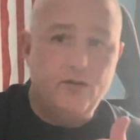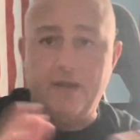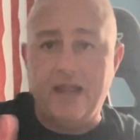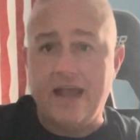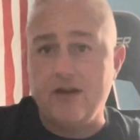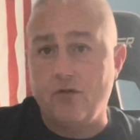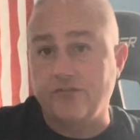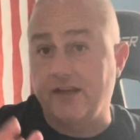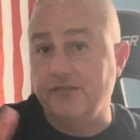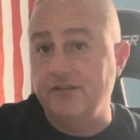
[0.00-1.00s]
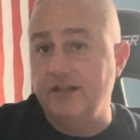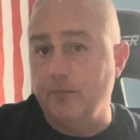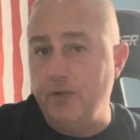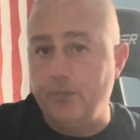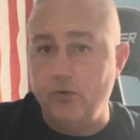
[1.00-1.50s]
be Anarchs, like I said, the
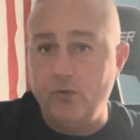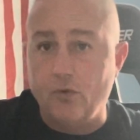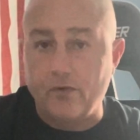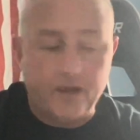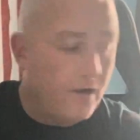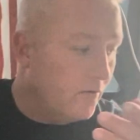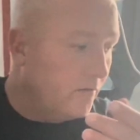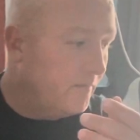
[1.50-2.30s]
people who don't care.